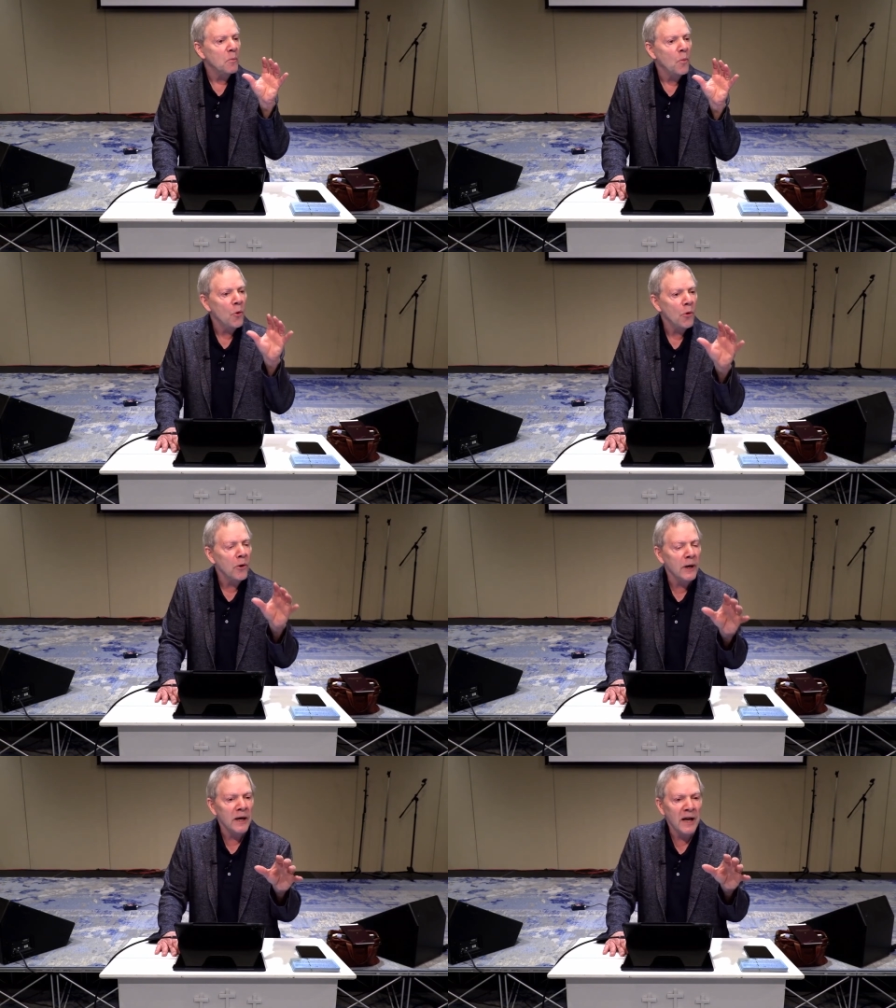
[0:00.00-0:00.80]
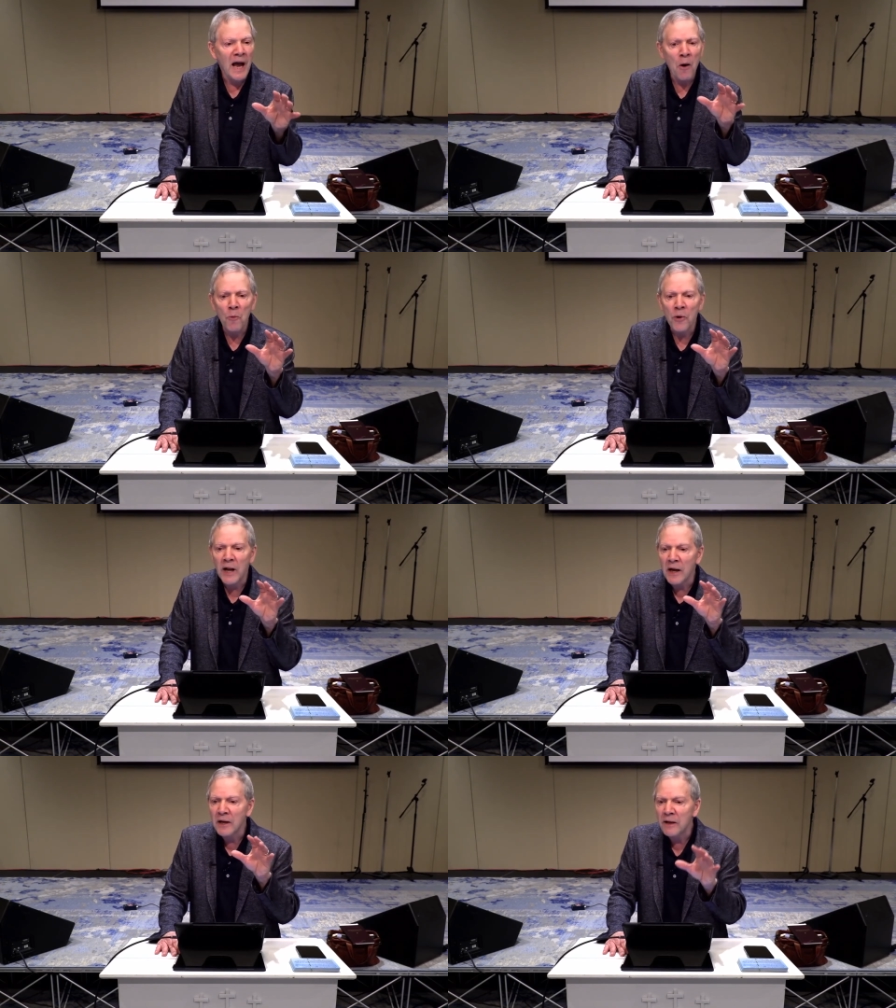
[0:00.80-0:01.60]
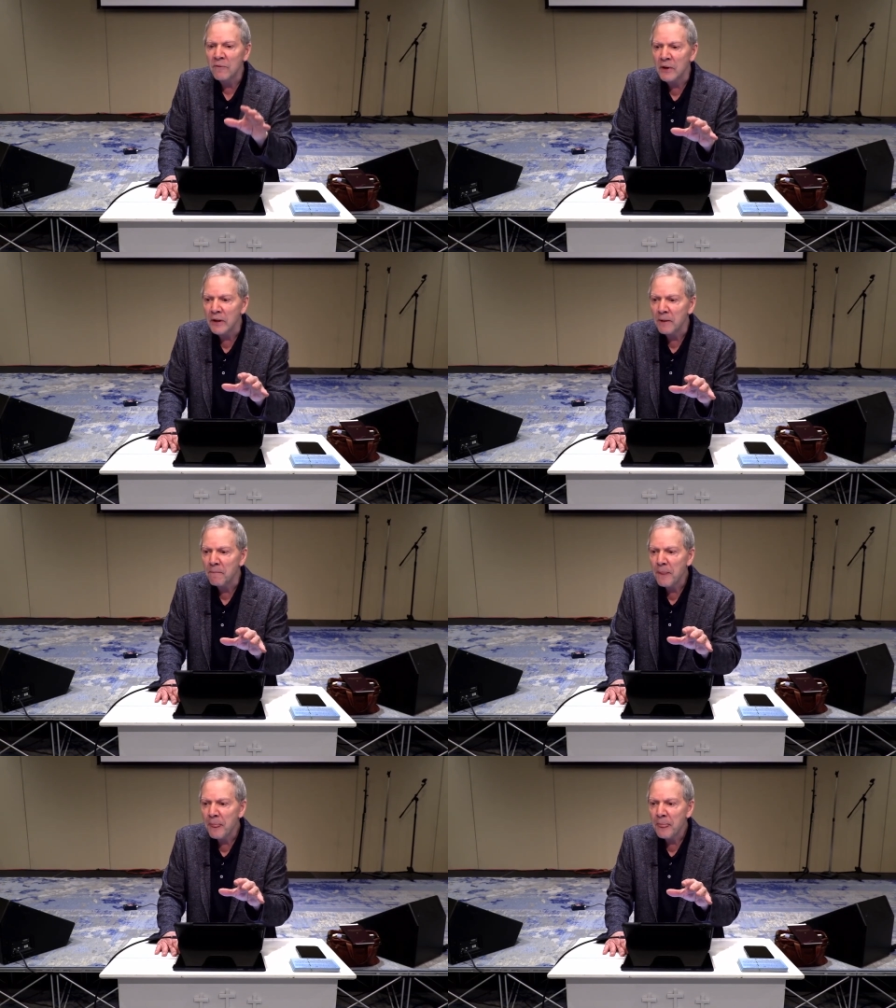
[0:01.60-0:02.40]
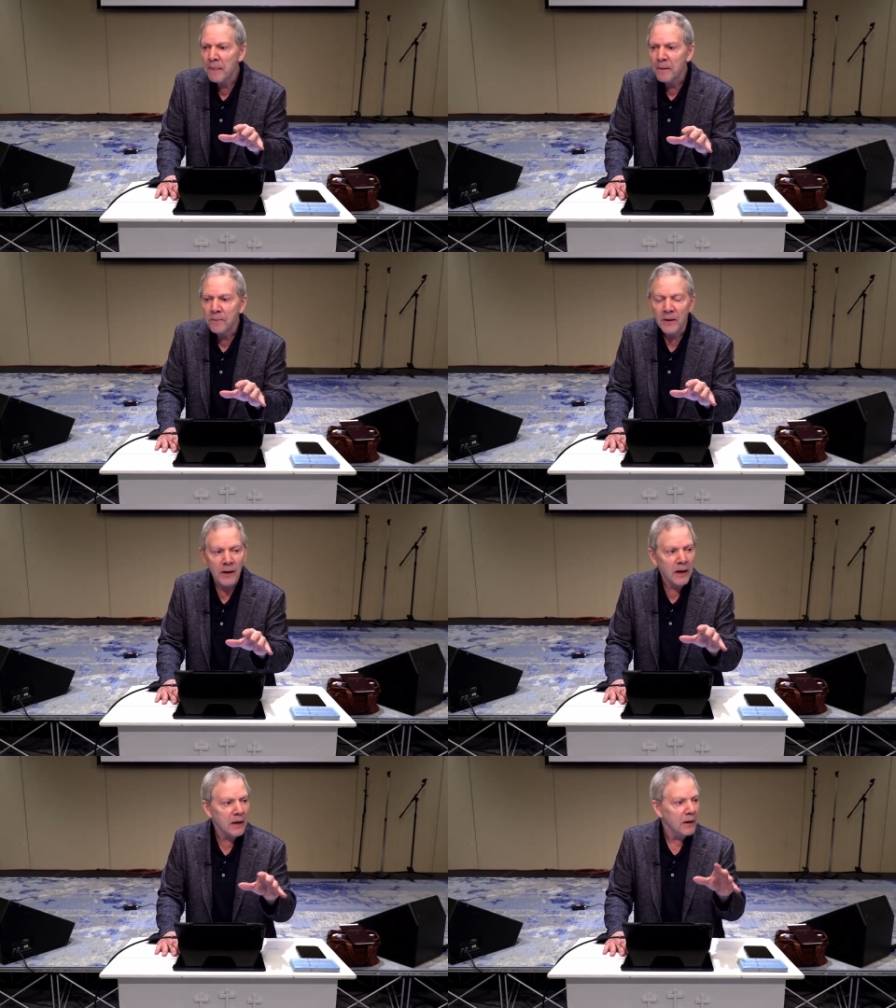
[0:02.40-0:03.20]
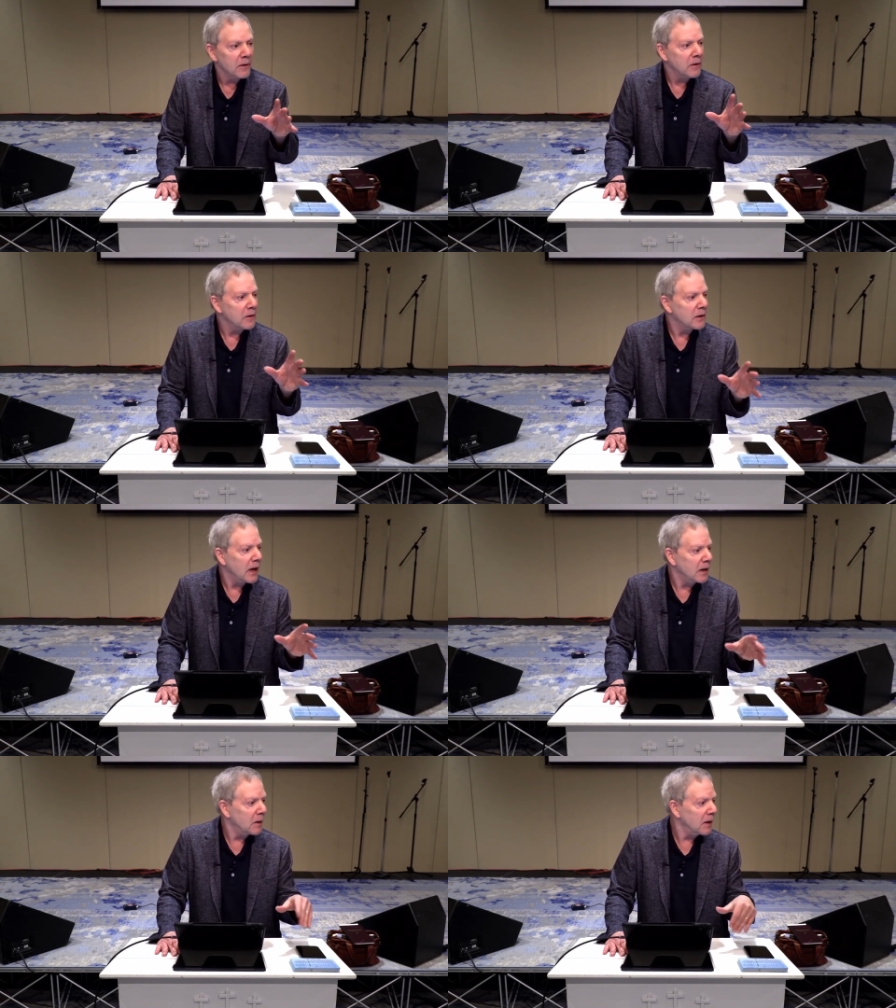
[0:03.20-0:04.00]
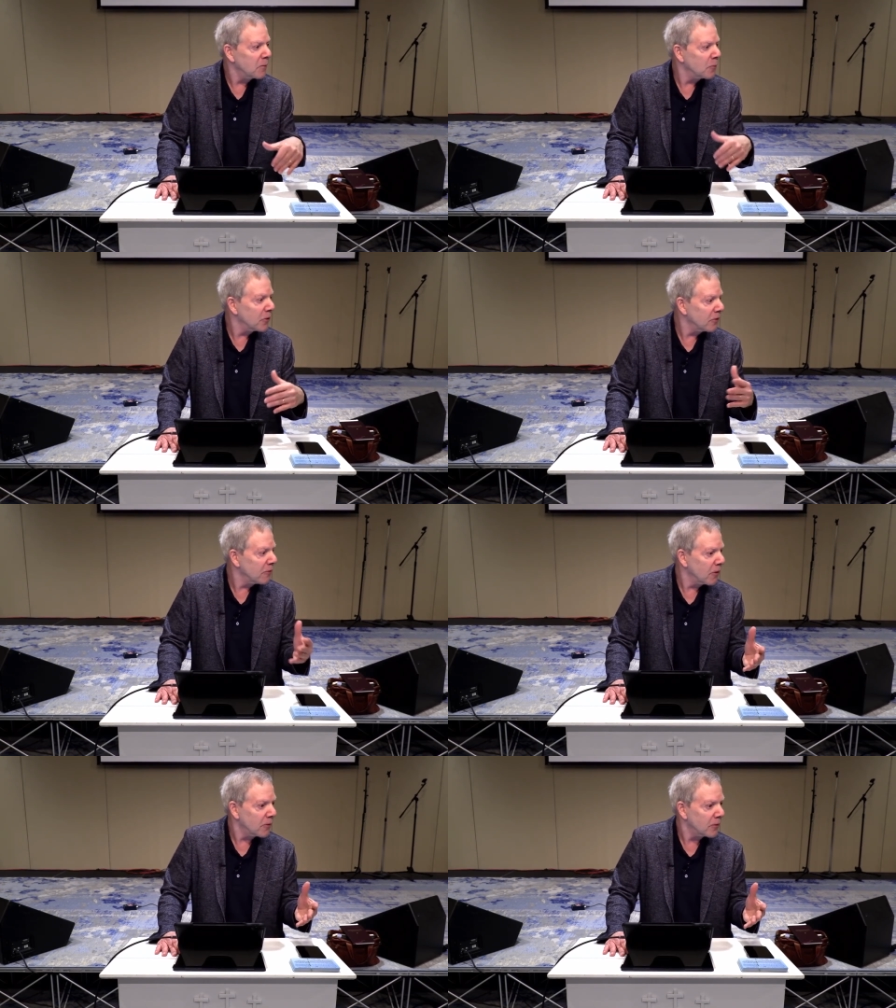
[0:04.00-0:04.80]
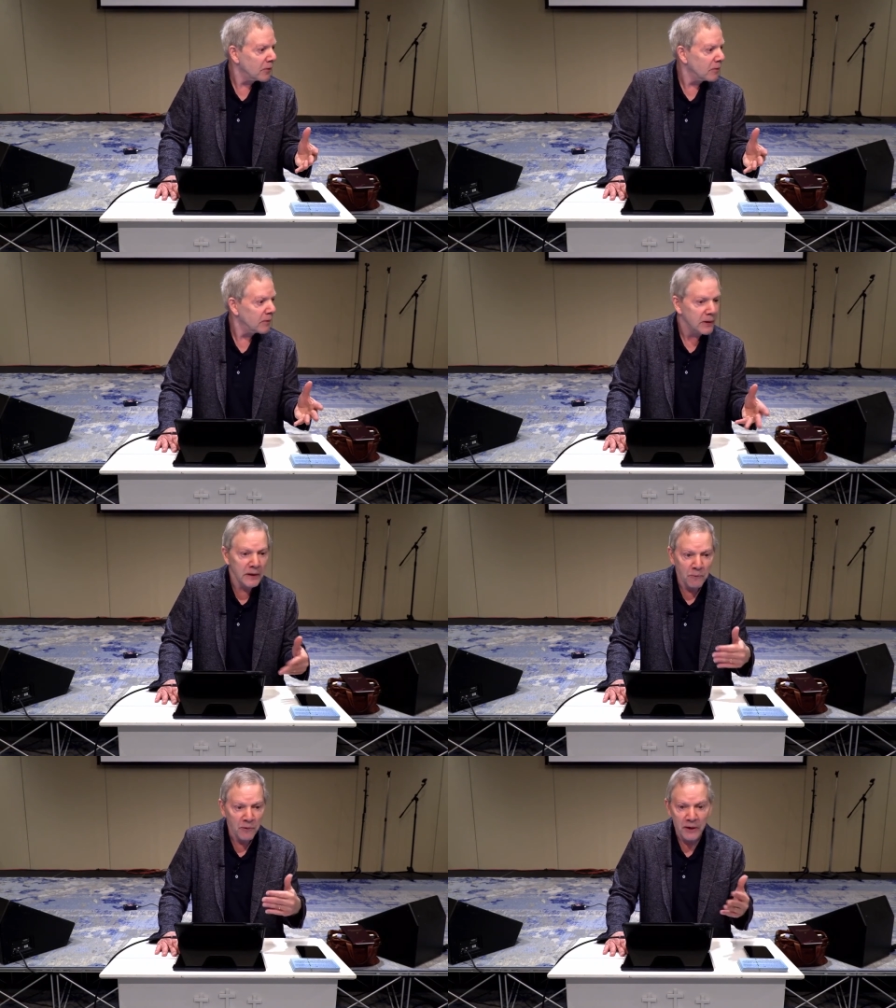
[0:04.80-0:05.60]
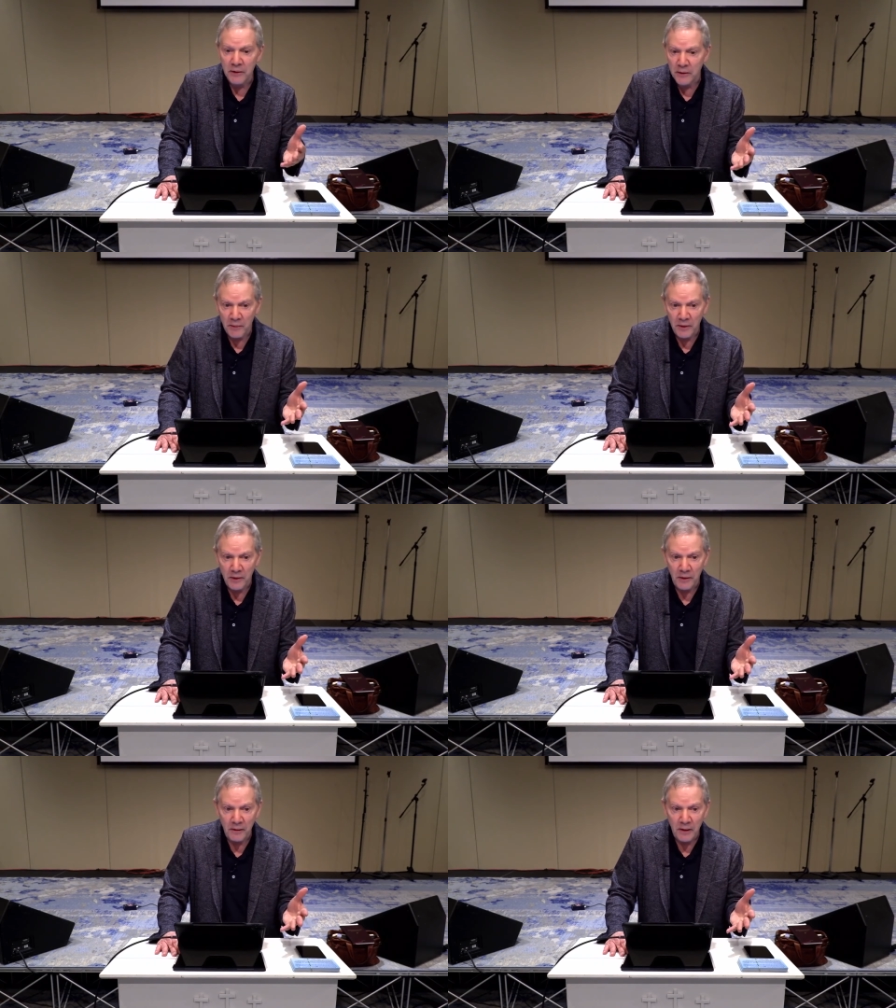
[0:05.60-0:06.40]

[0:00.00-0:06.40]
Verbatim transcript: more in outward activity than I can sustain in inward growth and inward intimacy.